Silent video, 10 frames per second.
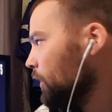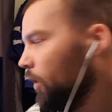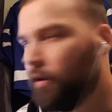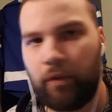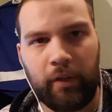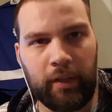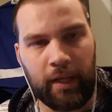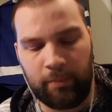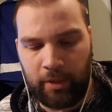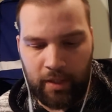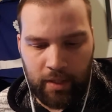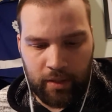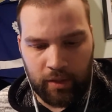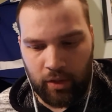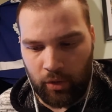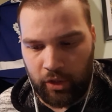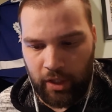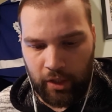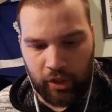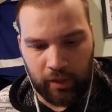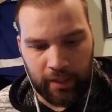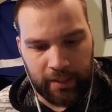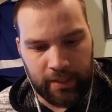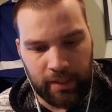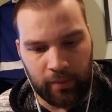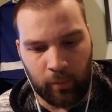Over to the NBA's association last night.